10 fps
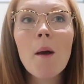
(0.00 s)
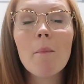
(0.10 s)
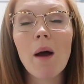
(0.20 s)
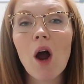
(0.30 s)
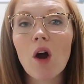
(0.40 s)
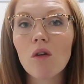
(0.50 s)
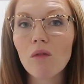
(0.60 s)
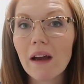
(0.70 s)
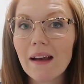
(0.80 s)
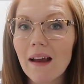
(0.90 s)
but her
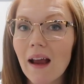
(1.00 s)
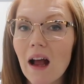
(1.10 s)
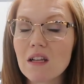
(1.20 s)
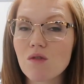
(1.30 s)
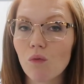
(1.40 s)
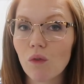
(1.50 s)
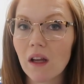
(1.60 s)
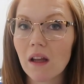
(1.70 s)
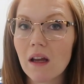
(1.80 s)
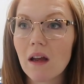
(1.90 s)
reading has
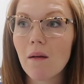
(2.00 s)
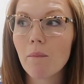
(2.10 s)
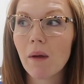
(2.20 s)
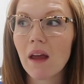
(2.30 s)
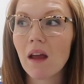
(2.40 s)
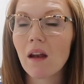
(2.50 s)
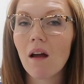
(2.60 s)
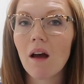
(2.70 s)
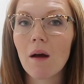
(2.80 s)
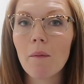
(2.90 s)
really been,
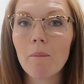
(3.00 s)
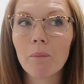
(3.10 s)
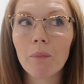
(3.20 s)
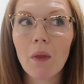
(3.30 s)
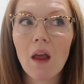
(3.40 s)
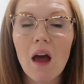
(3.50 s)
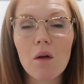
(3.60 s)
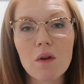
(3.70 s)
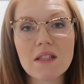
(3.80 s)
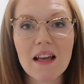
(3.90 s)
I
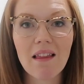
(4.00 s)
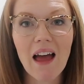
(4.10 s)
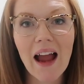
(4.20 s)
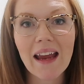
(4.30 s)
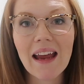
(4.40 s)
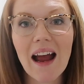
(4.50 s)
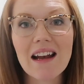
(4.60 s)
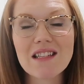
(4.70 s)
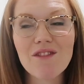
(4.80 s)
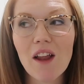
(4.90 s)
don't want to say lacking, I
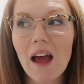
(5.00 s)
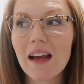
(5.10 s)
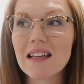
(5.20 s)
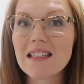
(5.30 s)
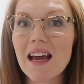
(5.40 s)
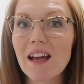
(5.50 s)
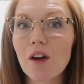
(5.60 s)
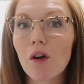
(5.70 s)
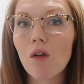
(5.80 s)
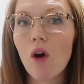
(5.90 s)
just feel like it's taken
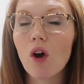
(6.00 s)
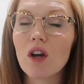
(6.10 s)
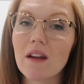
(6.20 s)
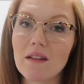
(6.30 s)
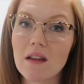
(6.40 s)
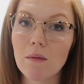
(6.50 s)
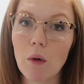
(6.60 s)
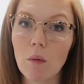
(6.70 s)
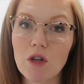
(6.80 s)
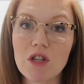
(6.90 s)
her longer to get to the
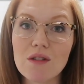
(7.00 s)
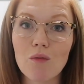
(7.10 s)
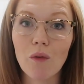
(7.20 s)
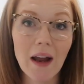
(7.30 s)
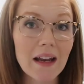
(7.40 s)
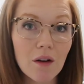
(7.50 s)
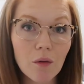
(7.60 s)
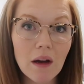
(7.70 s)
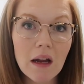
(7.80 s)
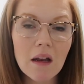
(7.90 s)
point where she's ready to
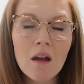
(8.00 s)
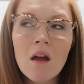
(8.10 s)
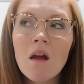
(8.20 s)
read.